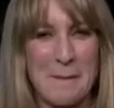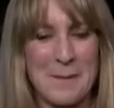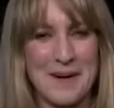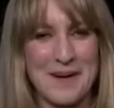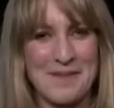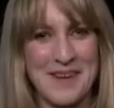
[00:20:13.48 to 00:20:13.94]

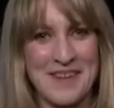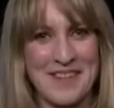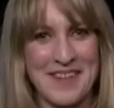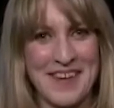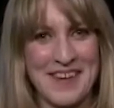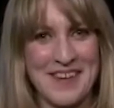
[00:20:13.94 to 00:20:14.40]
Very well,
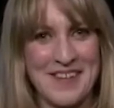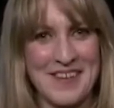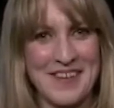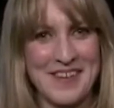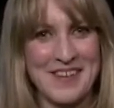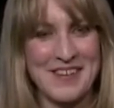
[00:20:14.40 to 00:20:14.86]
thank you.
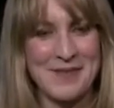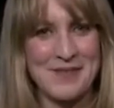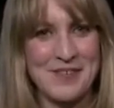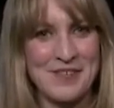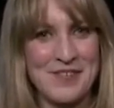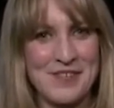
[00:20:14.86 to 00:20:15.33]
Thank you so
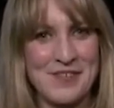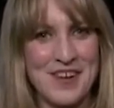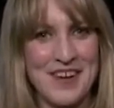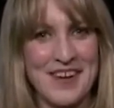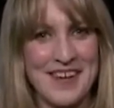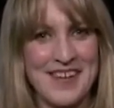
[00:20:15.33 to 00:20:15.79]
much for
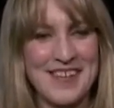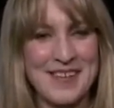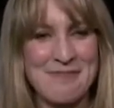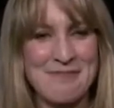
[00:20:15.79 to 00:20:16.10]
joining us.